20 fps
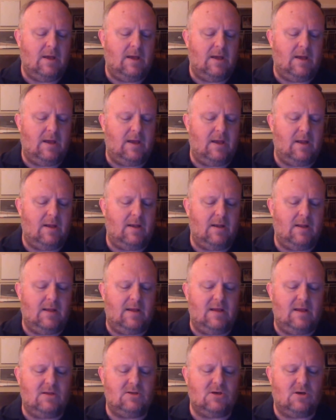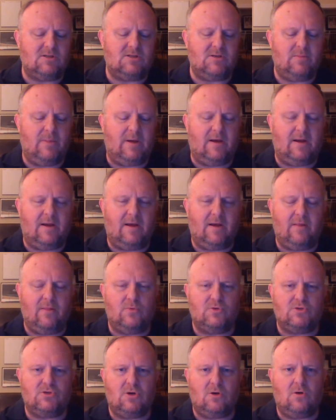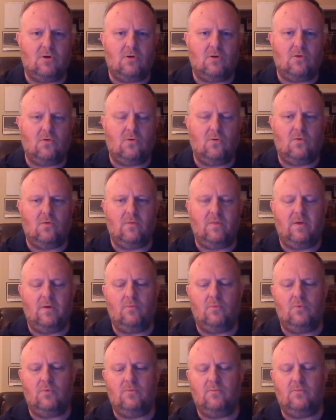And he talks about how there was an article that